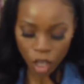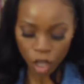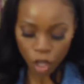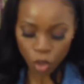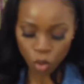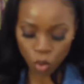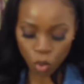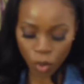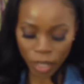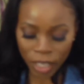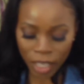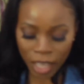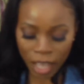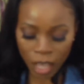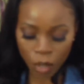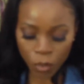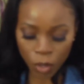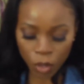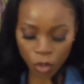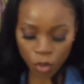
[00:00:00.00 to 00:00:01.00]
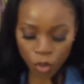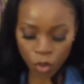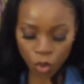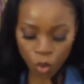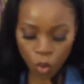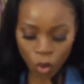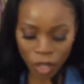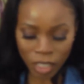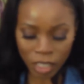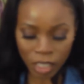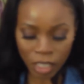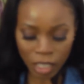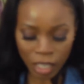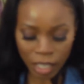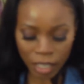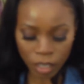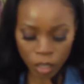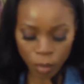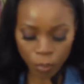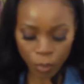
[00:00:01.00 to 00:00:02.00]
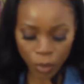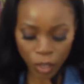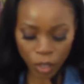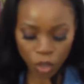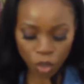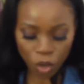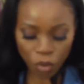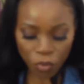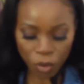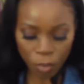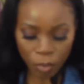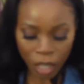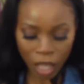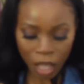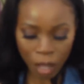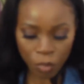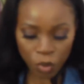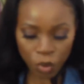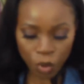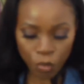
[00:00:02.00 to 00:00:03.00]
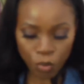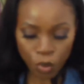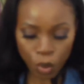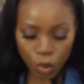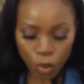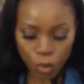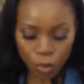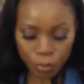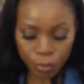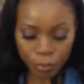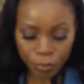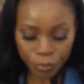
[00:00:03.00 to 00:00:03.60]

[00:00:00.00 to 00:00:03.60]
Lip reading: So again, we're going to go and select a picture from camera roll,